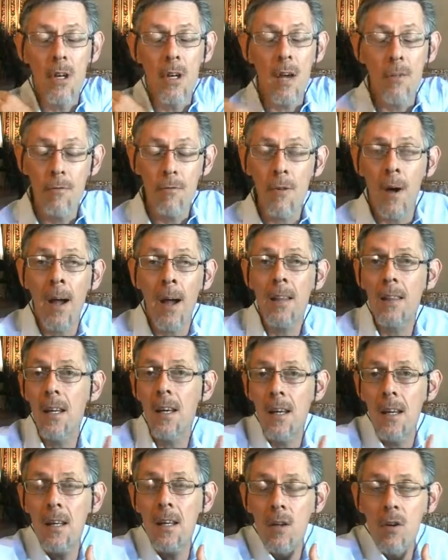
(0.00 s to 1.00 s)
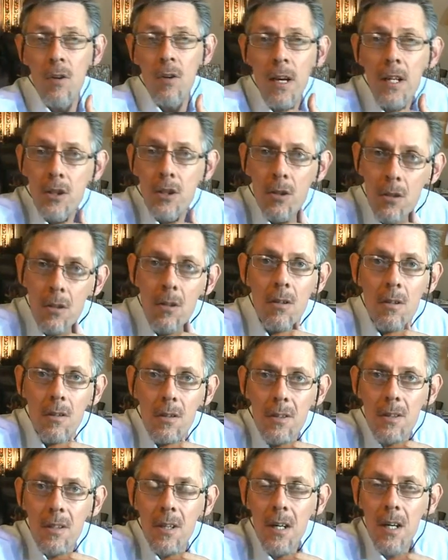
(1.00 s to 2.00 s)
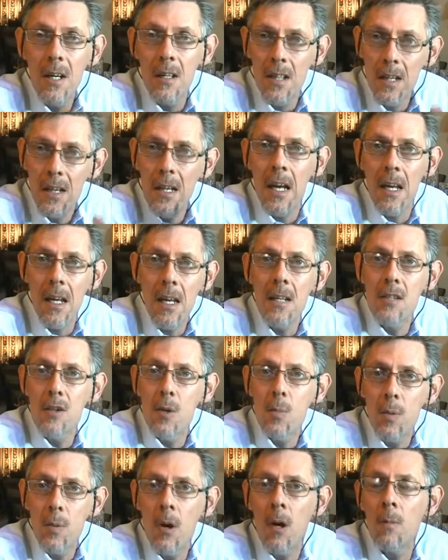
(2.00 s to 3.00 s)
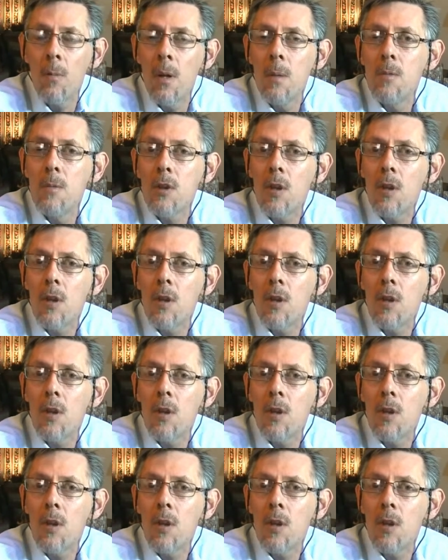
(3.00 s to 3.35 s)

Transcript: And I find that in grey circles that that is a problem.